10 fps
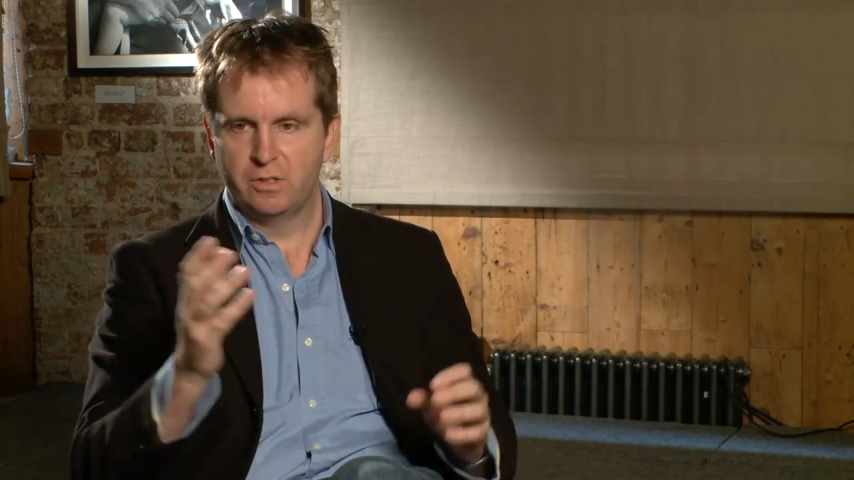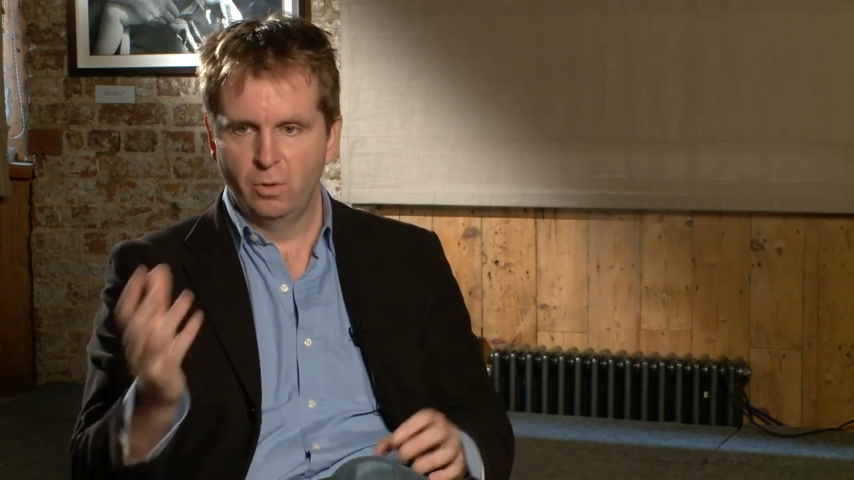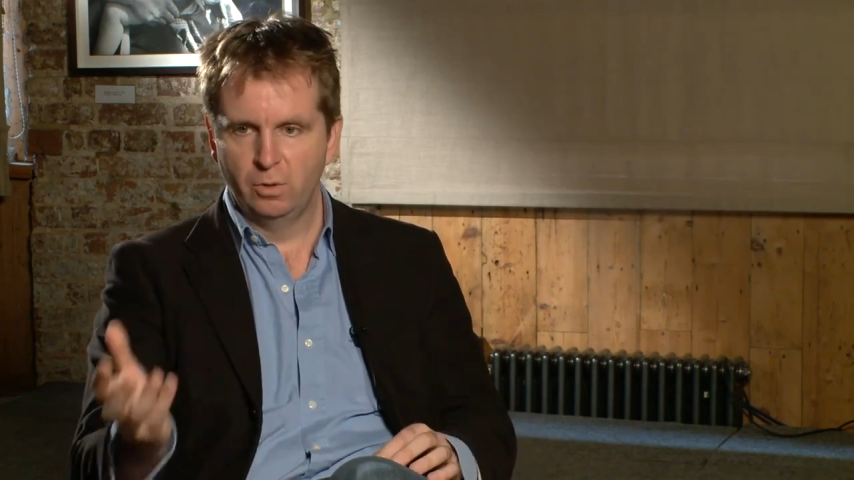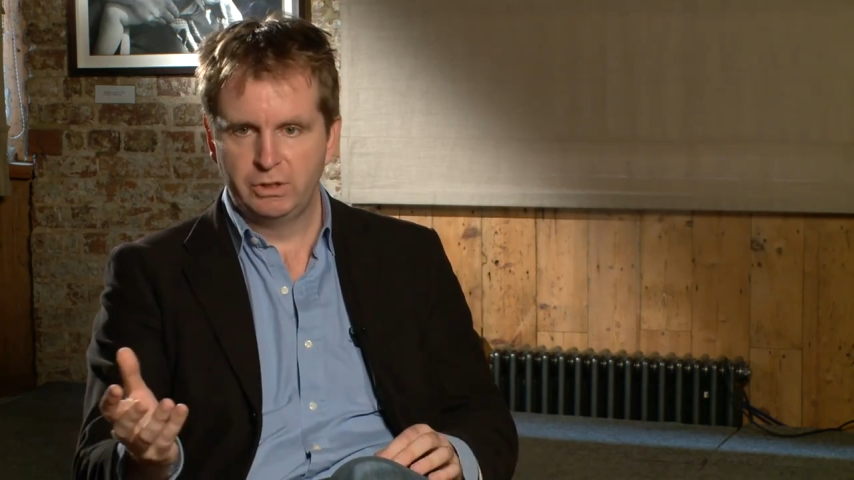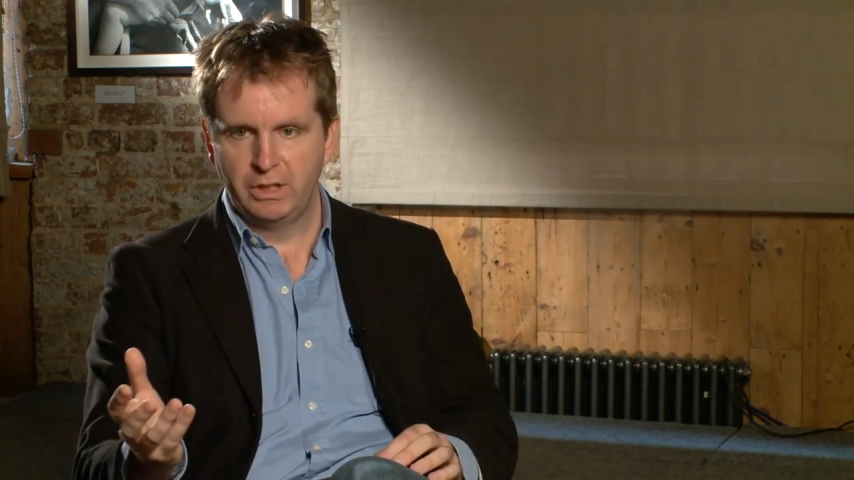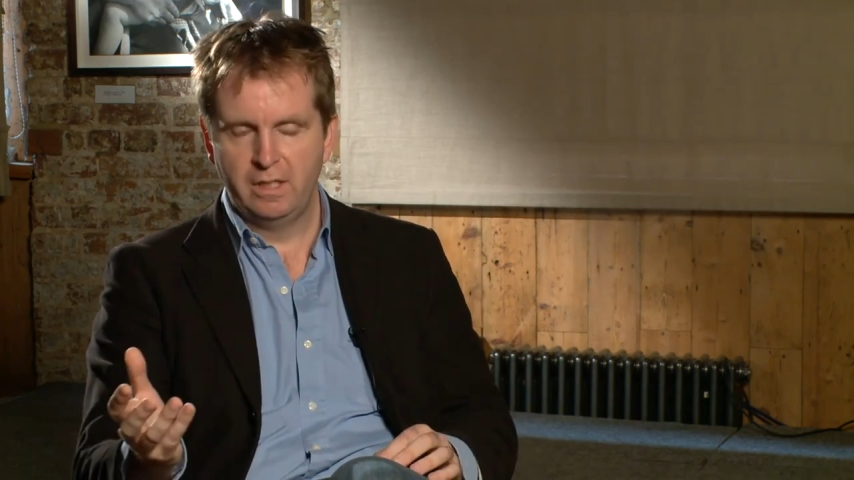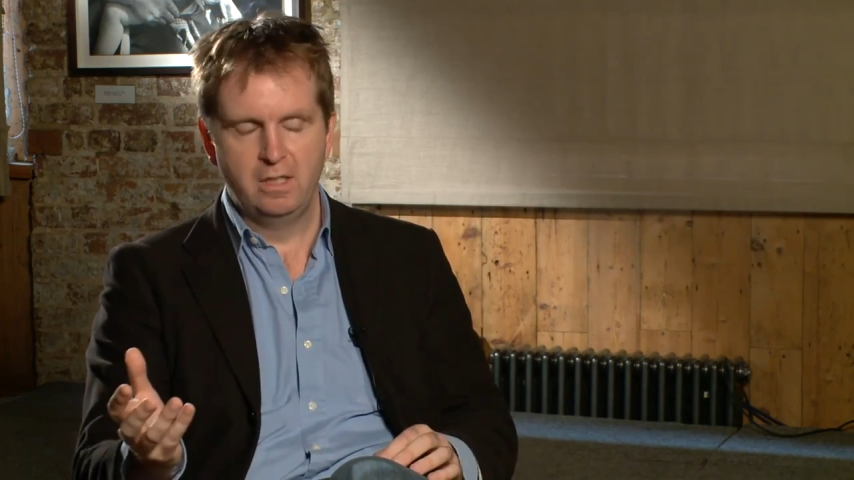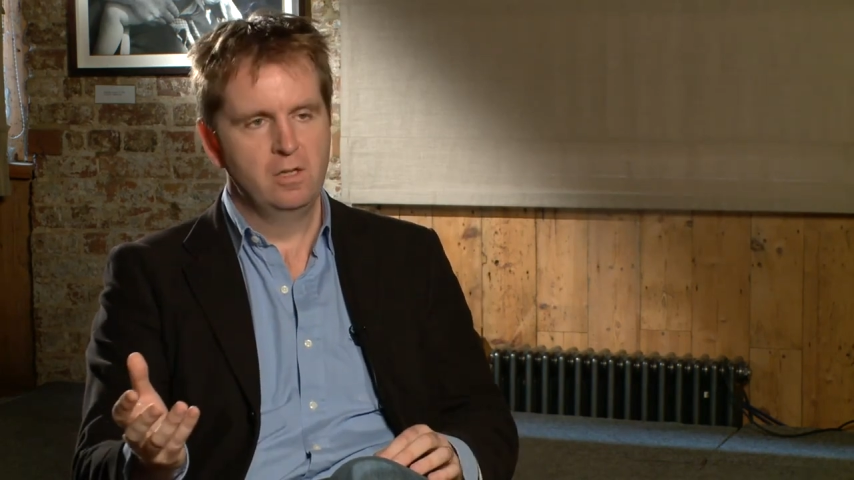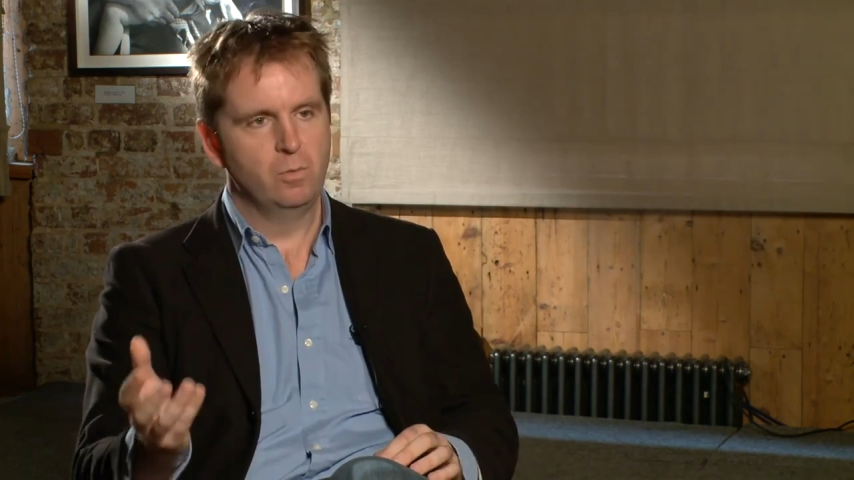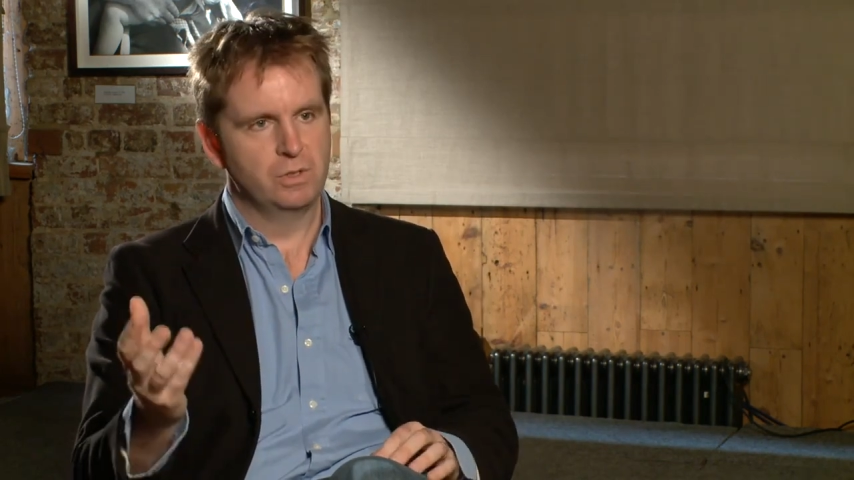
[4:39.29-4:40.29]
torture
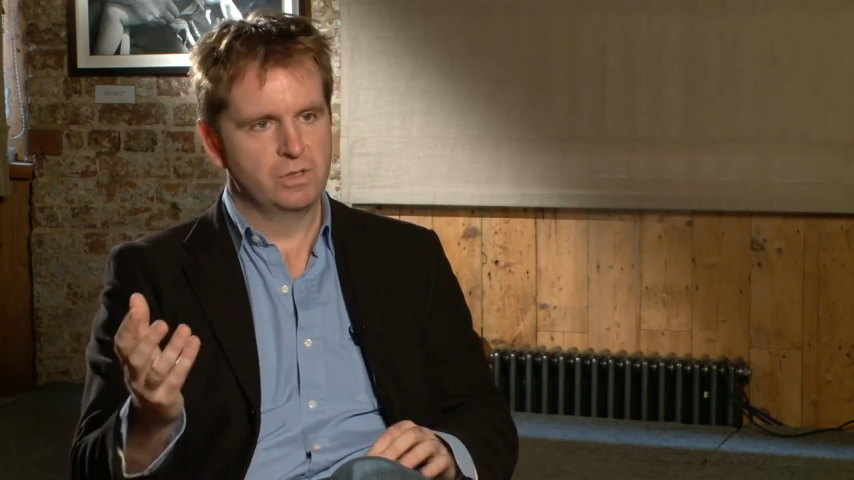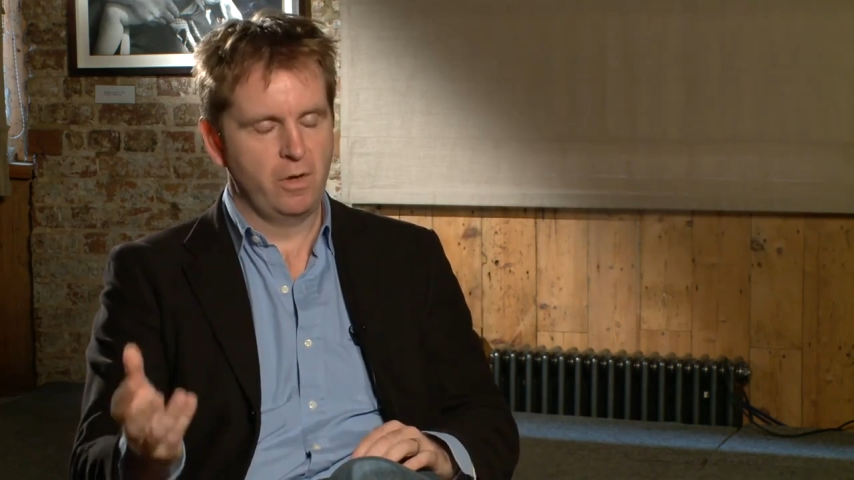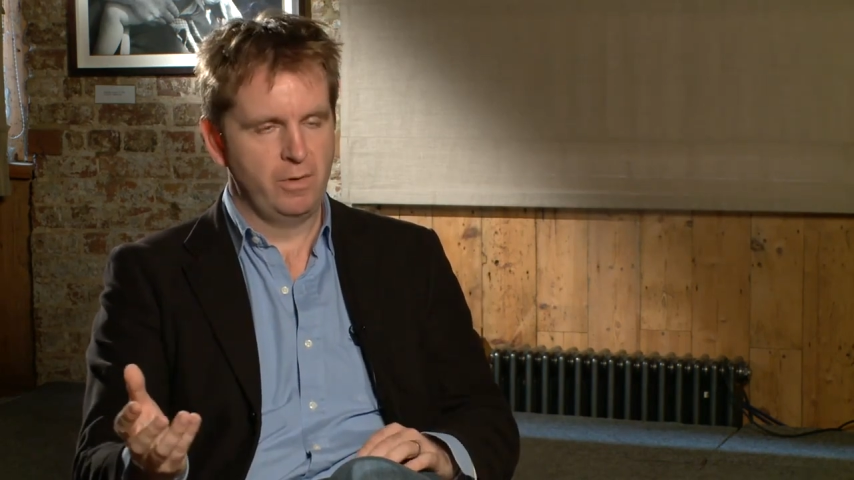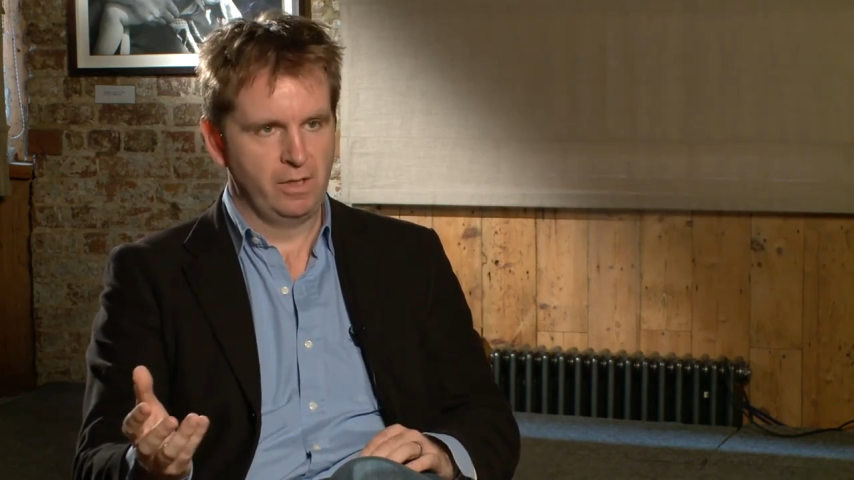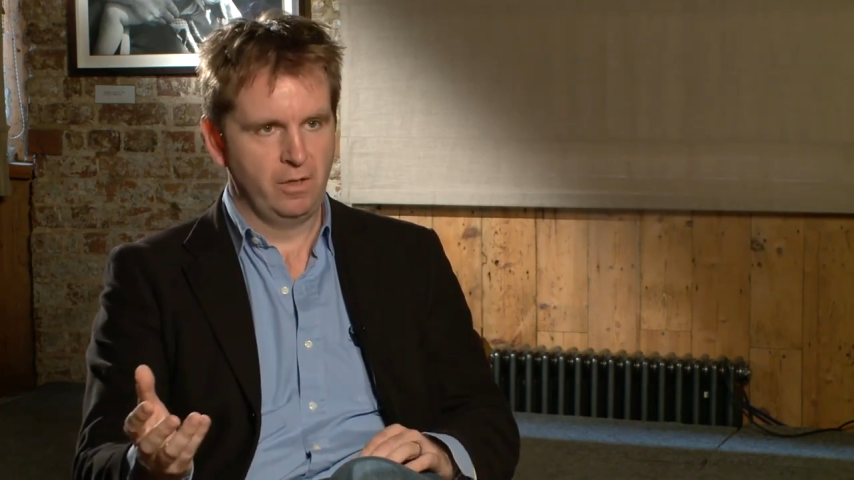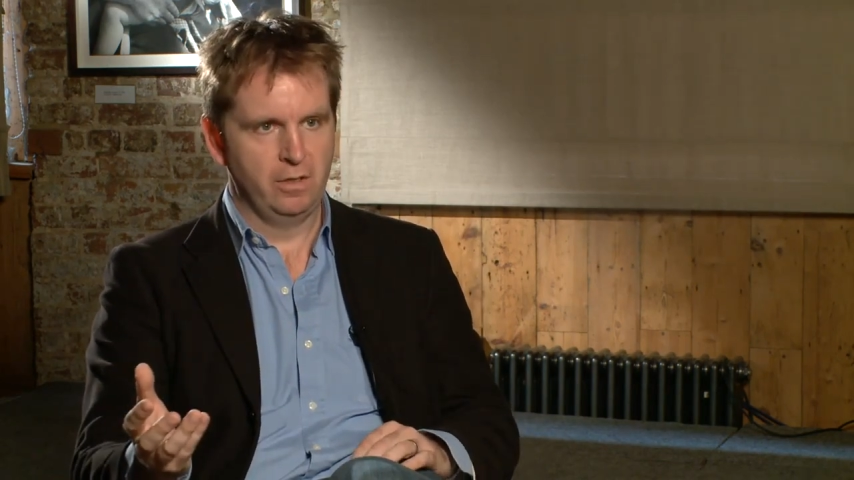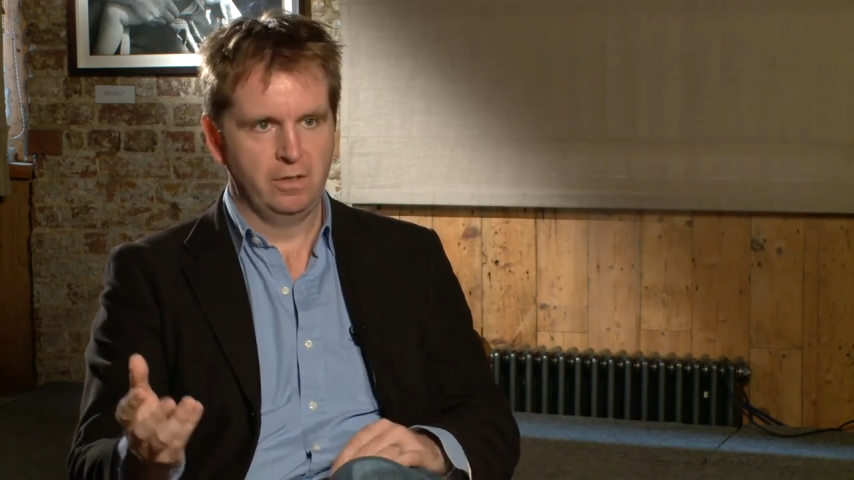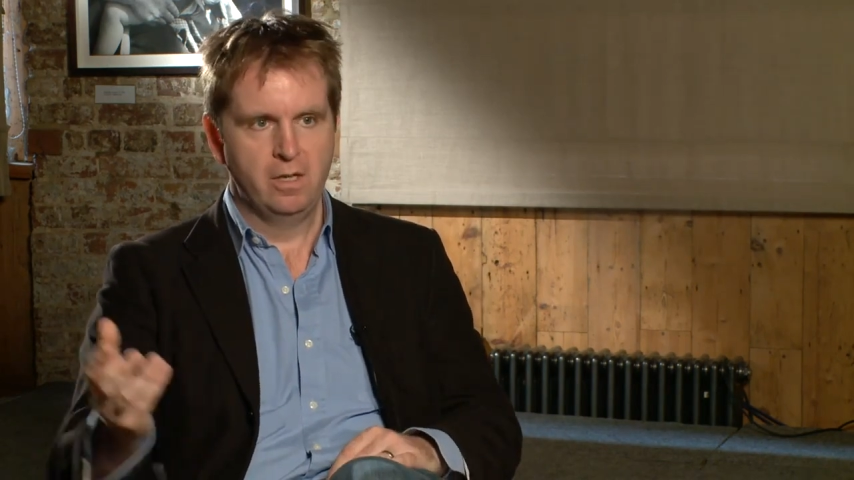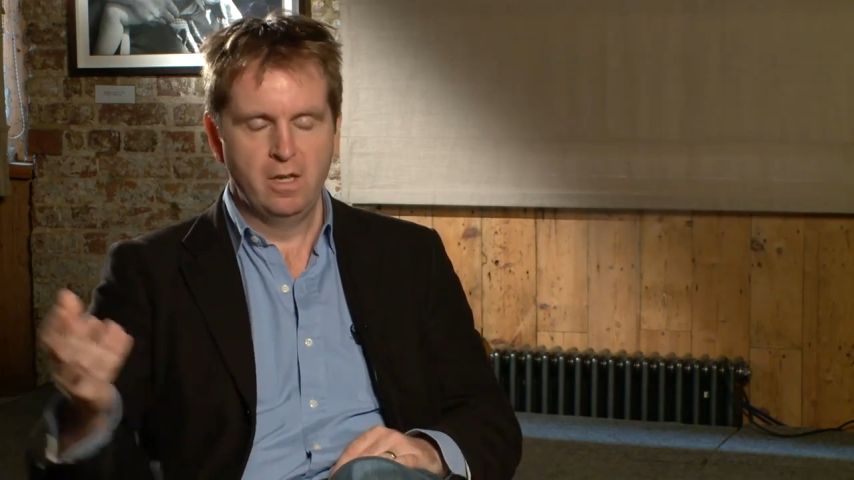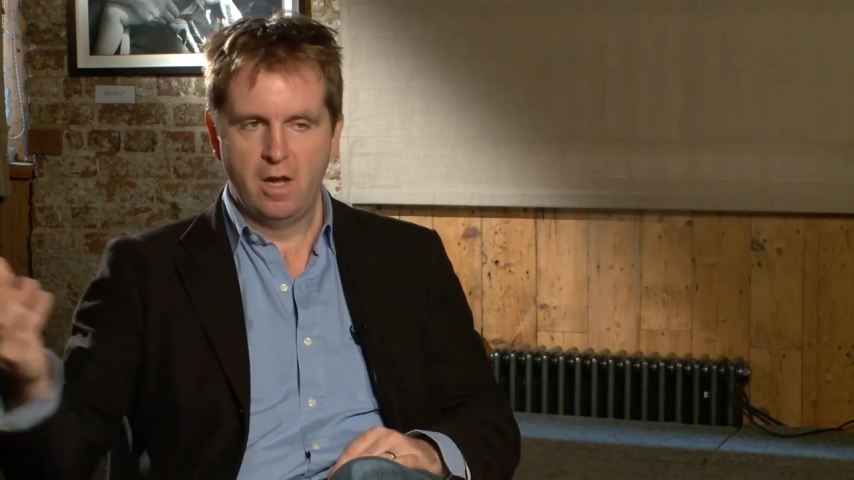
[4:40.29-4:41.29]
was going on